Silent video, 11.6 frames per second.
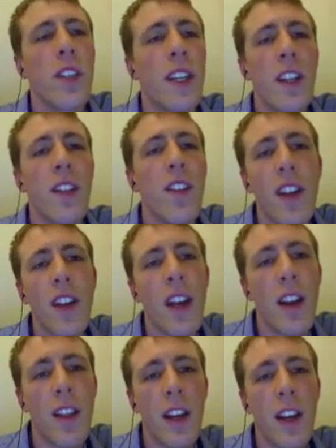
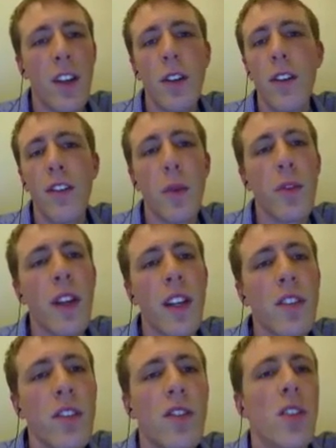anything at all if you
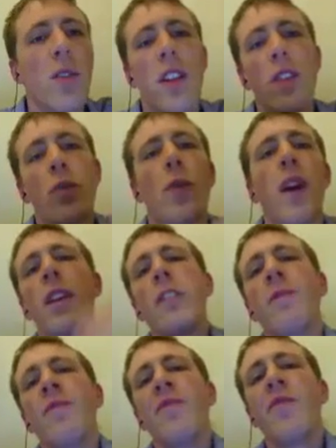test. So that's why
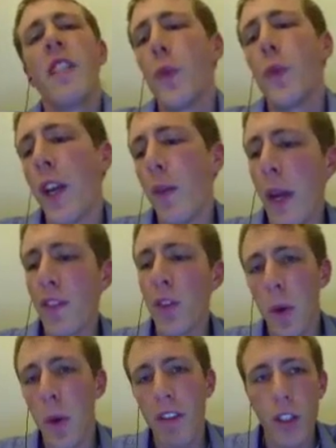we have
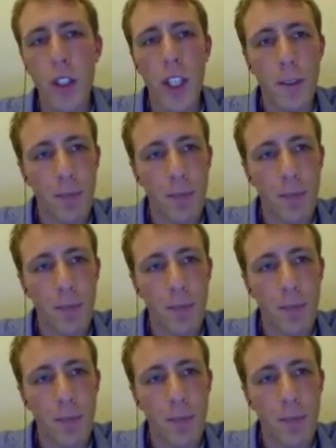some coverage here.